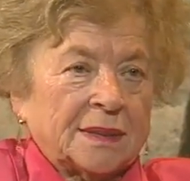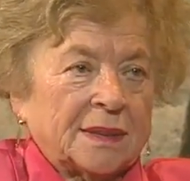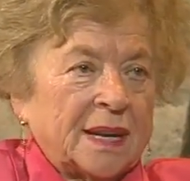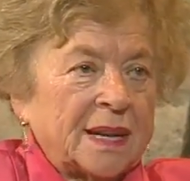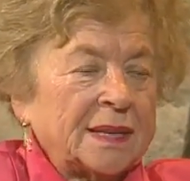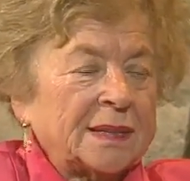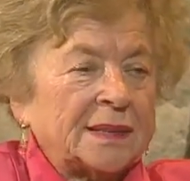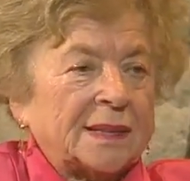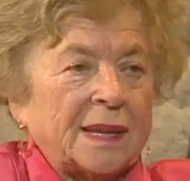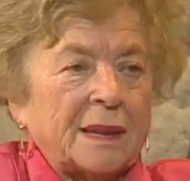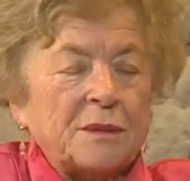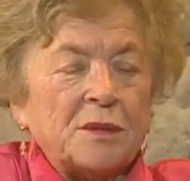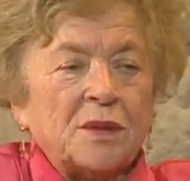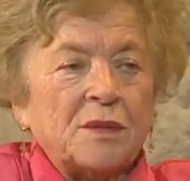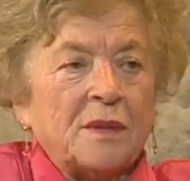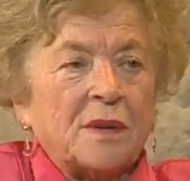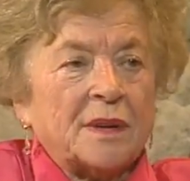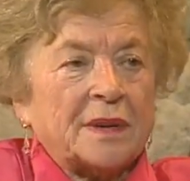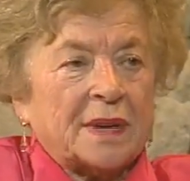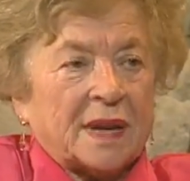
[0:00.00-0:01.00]
next time
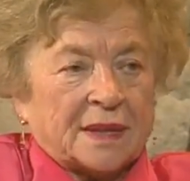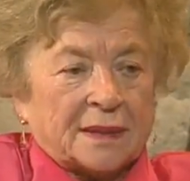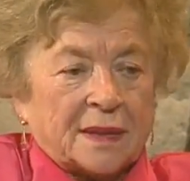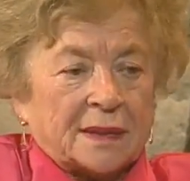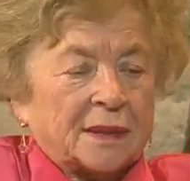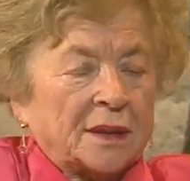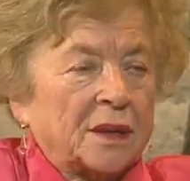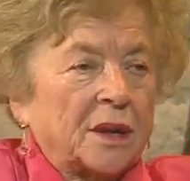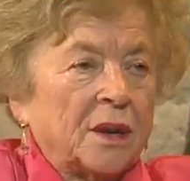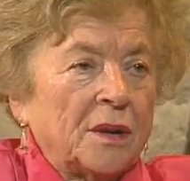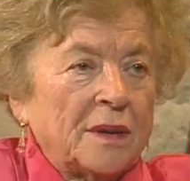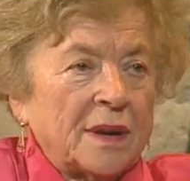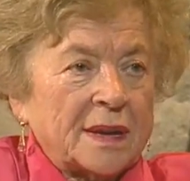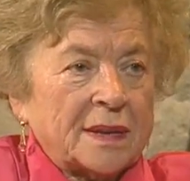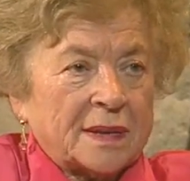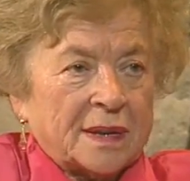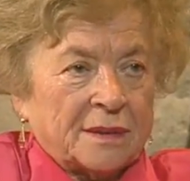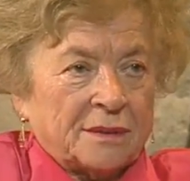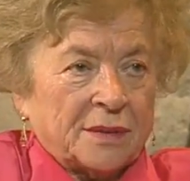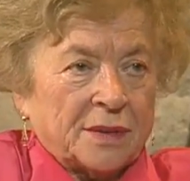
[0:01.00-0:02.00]
you won't get it. Now I
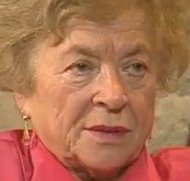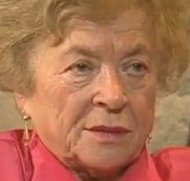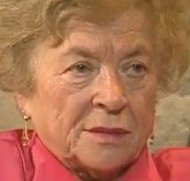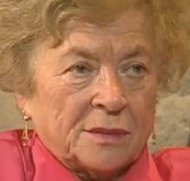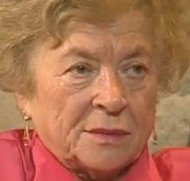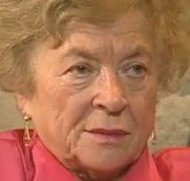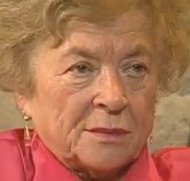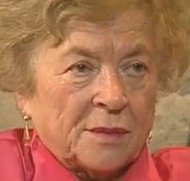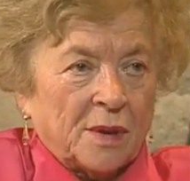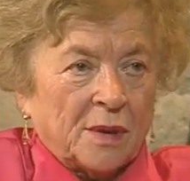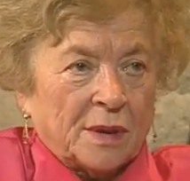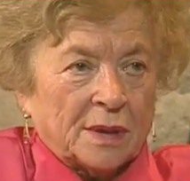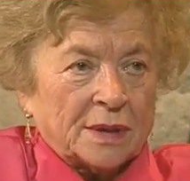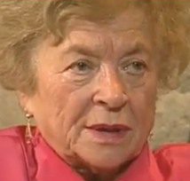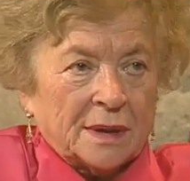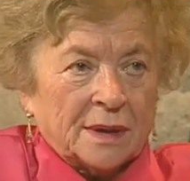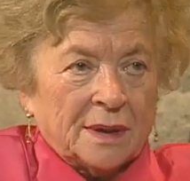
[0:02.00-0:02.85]
give you more,